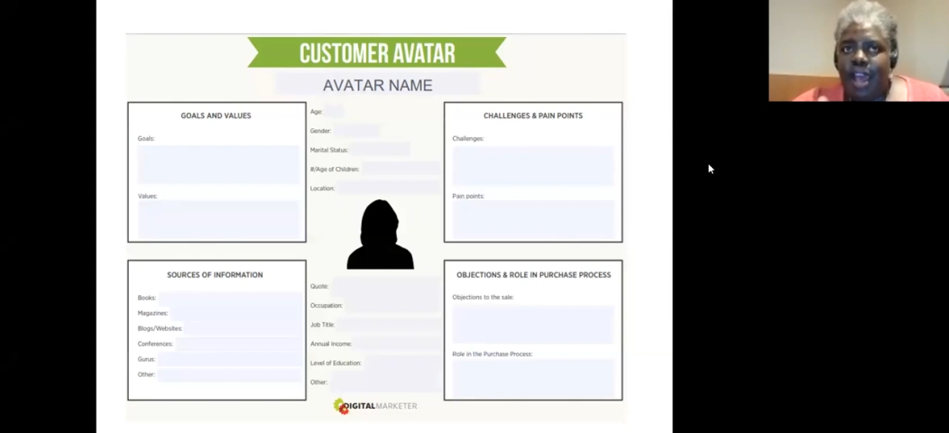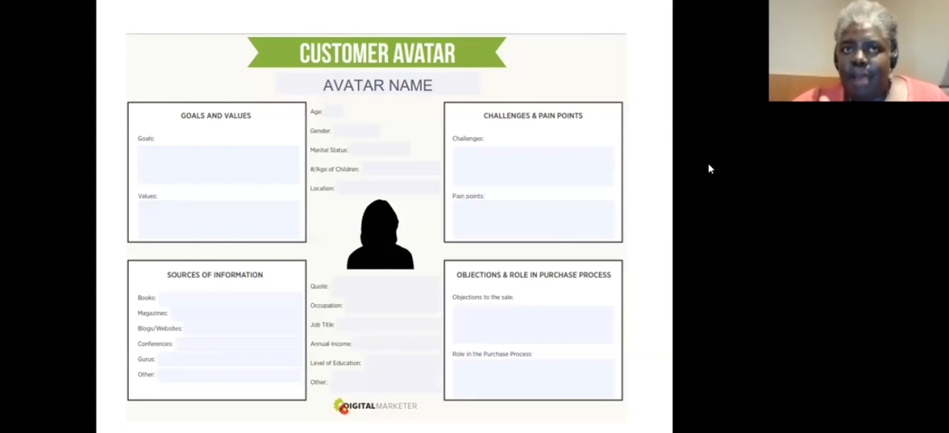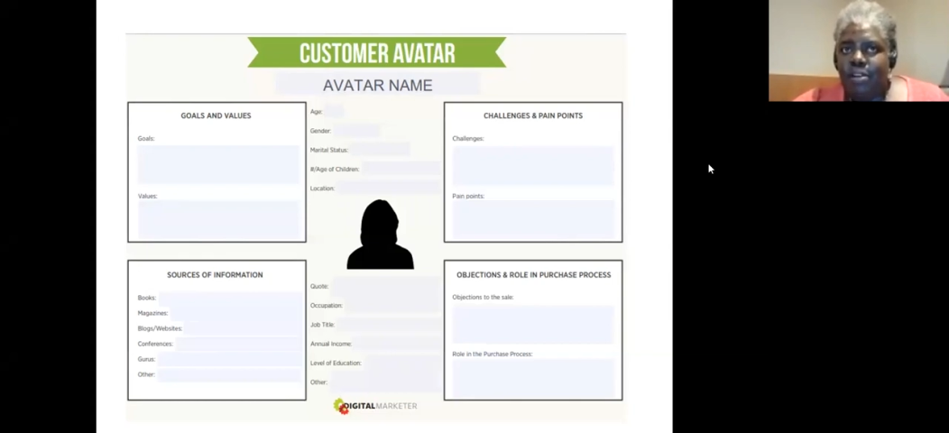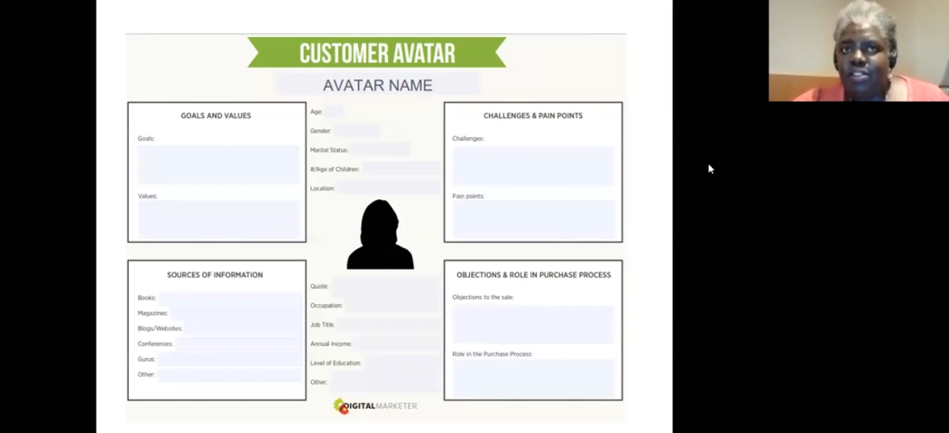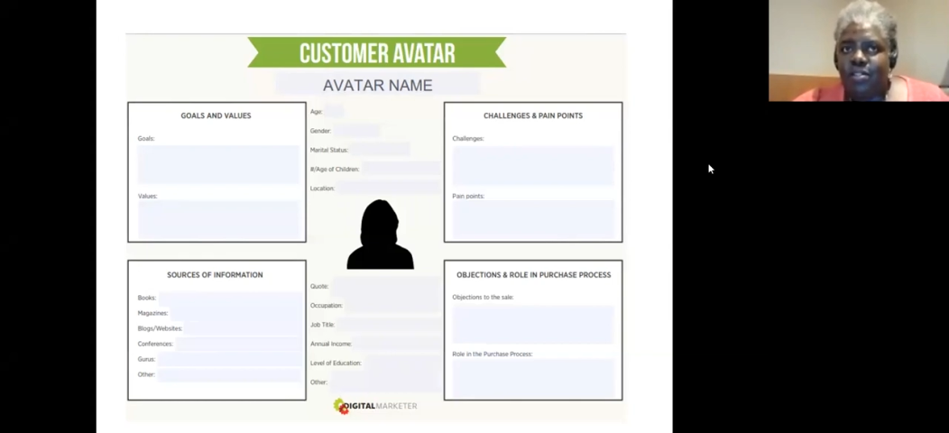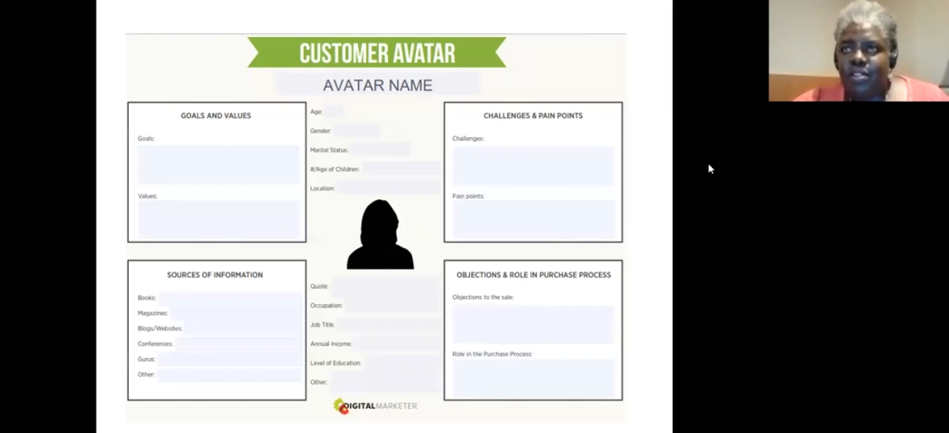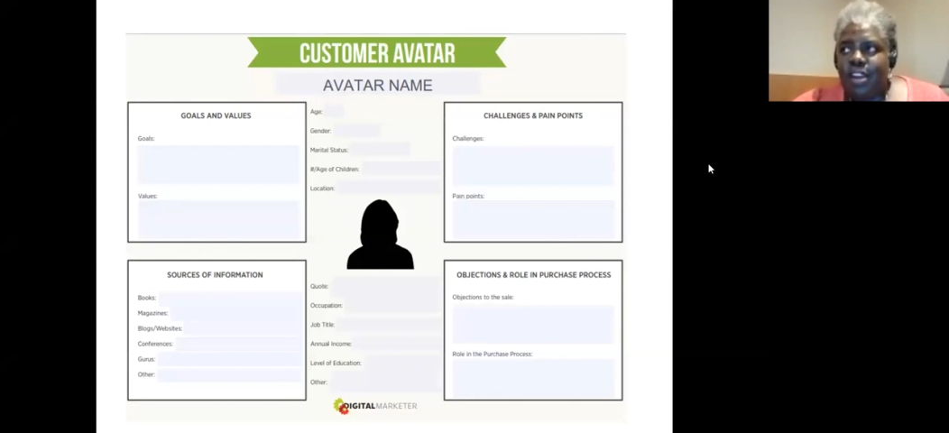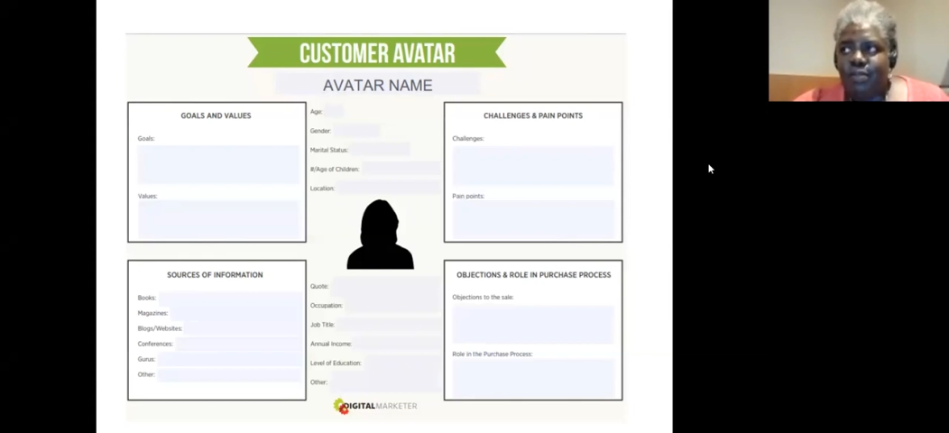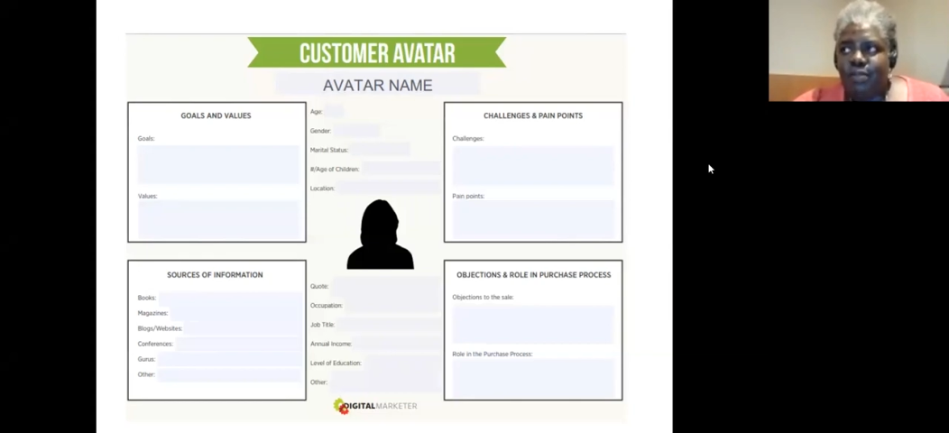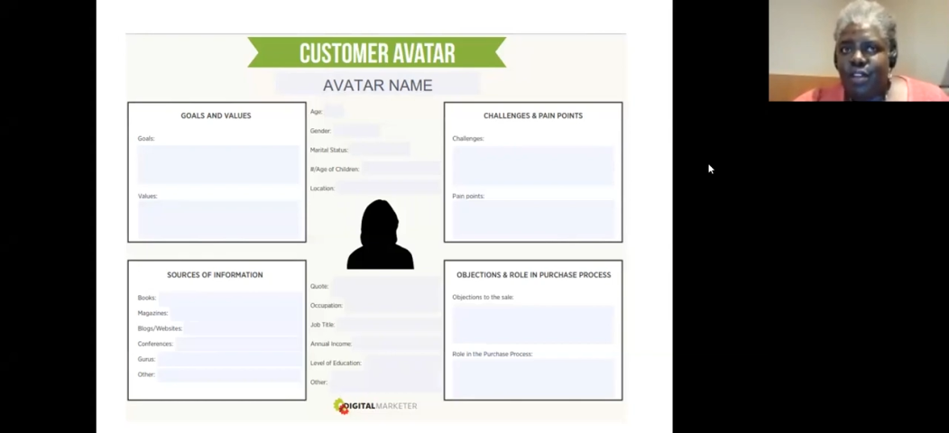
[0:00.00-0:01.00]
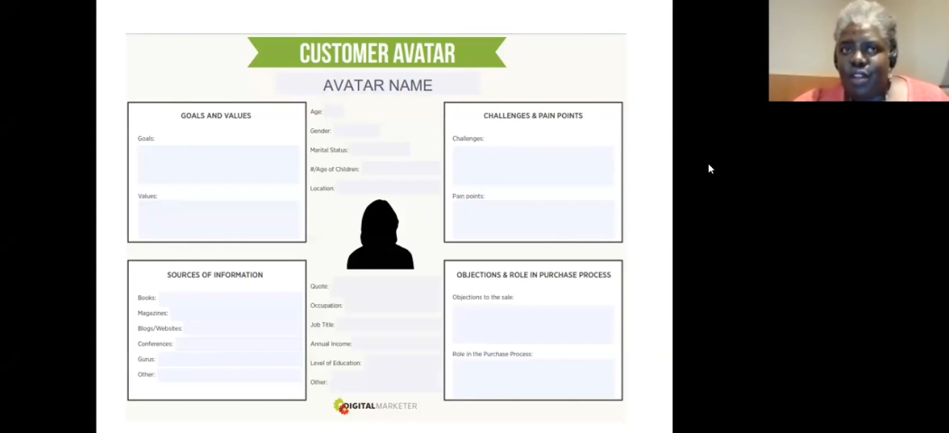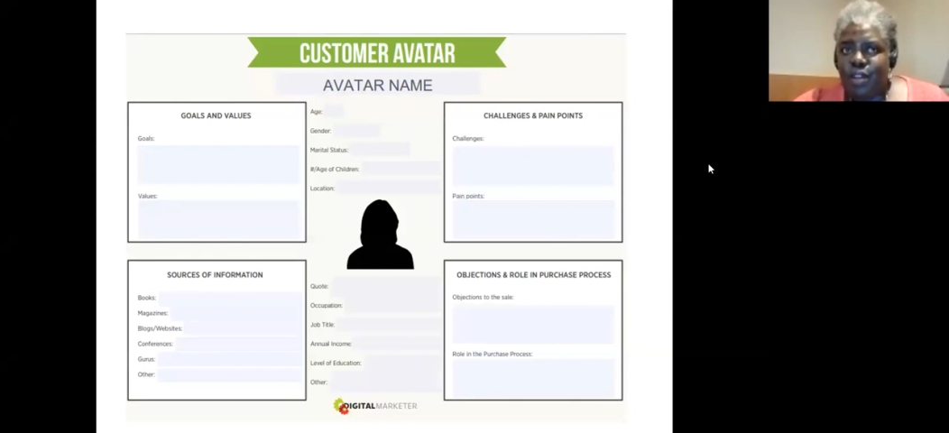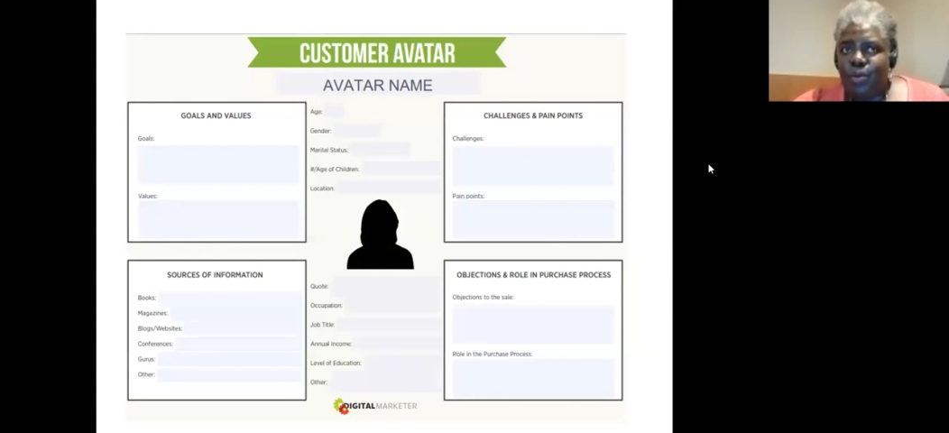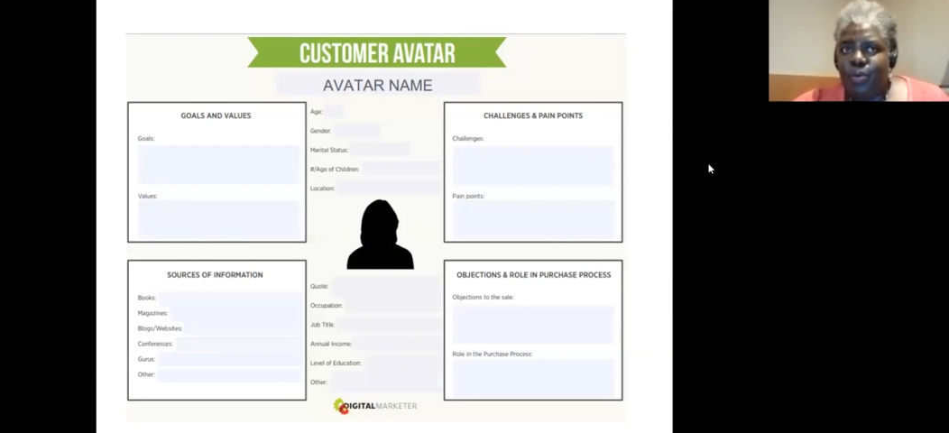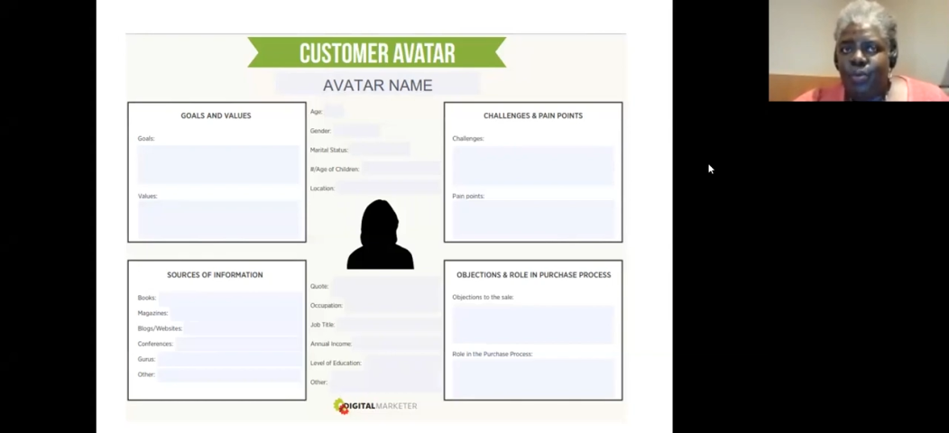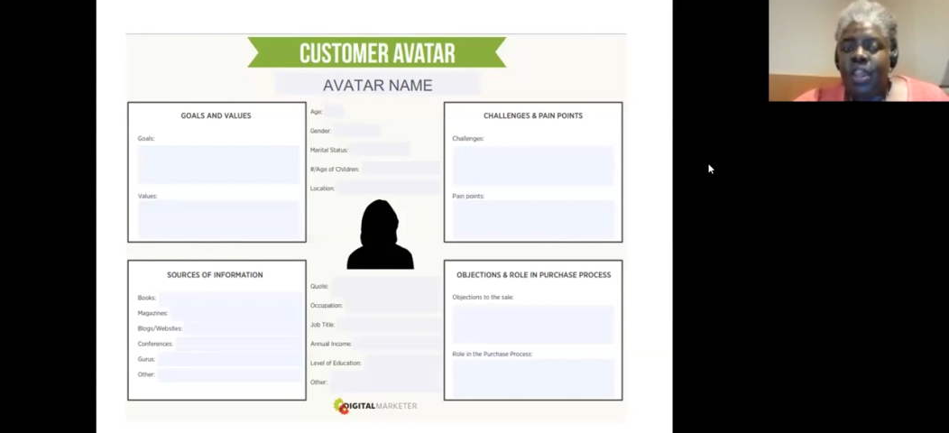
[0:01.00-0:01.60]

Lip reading: opportunity for you.